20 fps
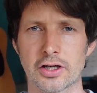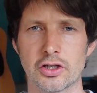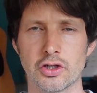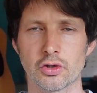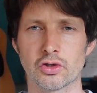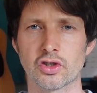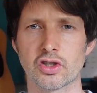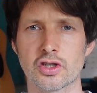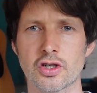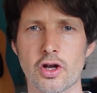And
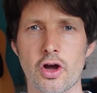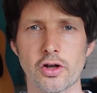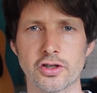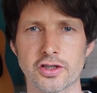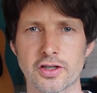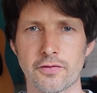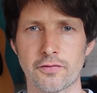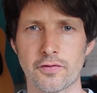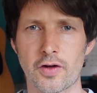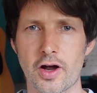you'll start
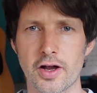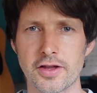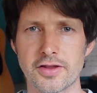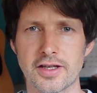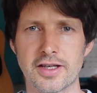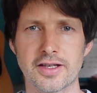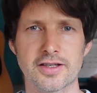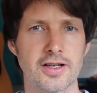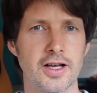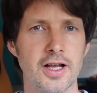to find
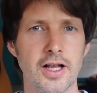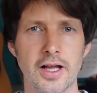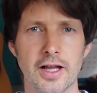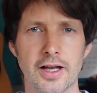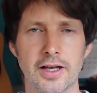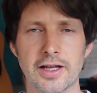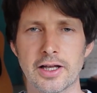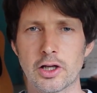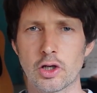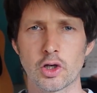these
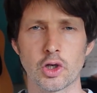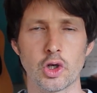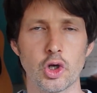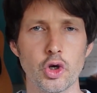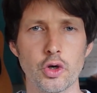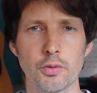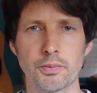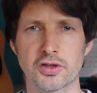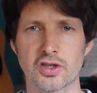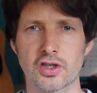little
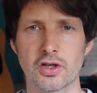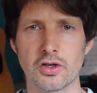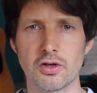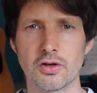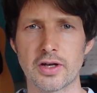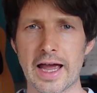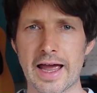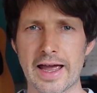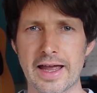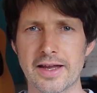loops that you
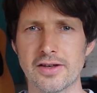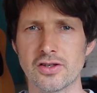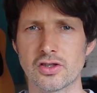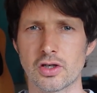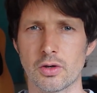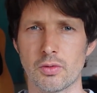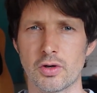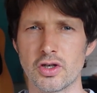get into,